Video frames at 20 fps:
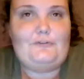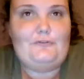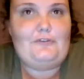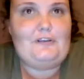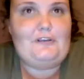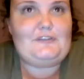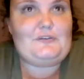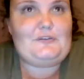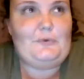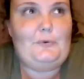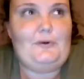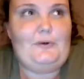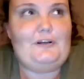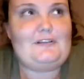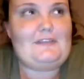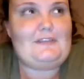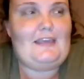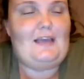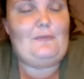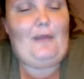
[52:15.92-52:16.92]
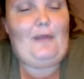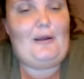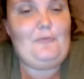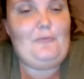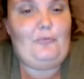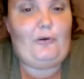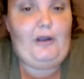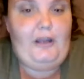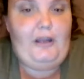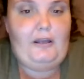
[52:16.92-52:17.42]
through this course, like my
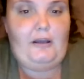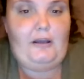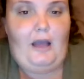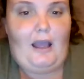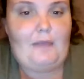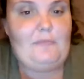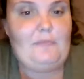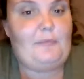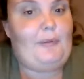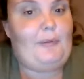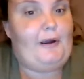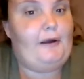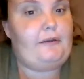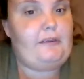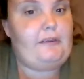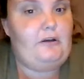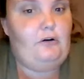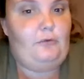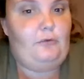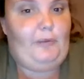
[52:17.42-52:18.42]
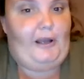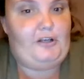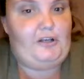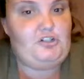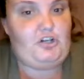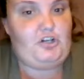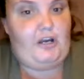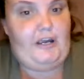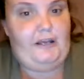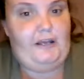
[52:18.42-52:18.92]
brain, I'm a paralegal by
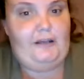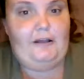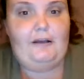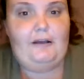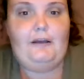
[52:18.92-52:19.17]
trade.